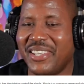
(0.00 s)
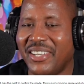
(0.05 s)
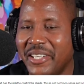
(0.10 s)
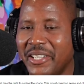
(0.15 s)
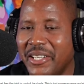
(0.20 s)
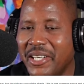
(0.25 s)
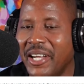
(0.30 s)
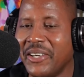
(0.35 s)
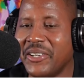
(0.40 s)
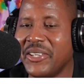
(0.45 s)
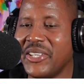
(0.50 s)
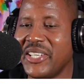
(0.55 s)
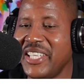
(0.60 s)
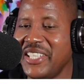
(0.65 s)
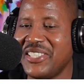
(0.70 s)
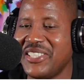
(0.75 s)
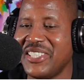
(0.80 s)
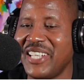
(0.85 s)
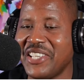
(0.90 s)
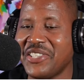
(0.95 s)
On longer
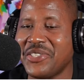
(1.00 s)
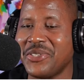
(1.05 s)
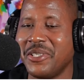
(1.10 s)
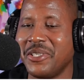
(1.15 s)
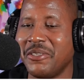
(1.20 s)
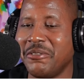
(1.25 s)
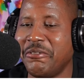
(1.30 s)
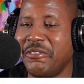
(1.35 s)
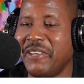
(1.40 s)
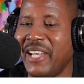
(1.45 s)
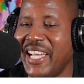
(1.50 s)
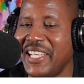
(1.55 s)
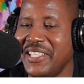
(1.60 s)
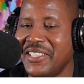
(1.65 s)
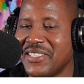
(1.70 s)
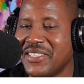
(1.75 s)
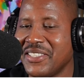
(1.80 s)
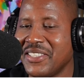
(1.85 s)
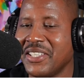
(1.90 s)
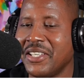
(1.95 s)
international flight
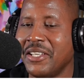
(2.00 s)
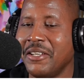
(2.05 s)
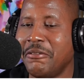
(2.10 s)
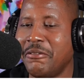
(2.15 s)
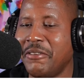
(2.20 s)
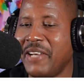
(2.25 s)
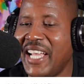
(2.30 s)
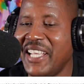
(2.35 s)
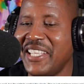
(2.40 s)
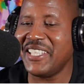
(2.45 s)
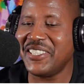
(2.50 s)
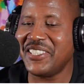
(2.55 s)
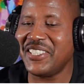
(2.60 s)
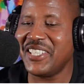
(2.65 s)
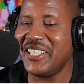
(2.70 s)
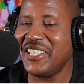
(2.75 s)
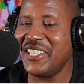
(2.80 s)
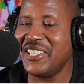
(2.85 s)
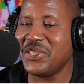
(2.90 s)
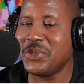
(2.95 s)

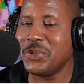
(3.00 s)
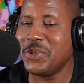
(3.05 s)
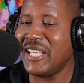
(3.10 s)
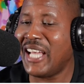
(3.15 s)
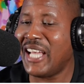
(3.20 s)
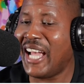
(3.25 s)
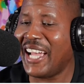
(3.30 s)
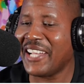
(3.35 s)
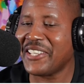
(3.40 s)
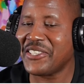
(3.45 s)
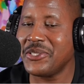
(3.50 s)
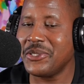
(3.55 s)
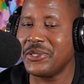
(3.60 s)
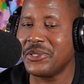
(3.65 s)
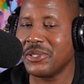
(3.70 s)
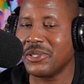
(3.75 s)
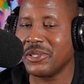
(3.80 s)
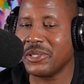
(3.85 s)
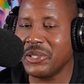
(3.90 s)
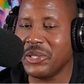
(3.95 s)
attendants would ask you
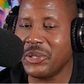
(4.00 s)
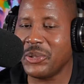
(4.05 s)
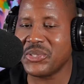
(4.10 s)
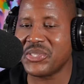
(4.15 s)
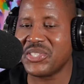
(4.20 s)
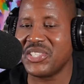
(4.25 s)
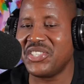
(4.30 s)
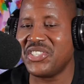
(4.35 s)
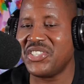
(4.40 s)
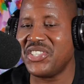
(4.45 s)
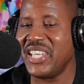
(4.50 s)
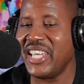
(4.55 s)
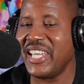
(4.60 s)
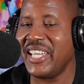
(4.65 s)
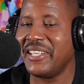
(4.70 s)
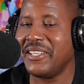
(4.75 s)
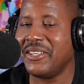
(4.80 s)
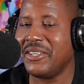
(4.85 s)
to close the shade.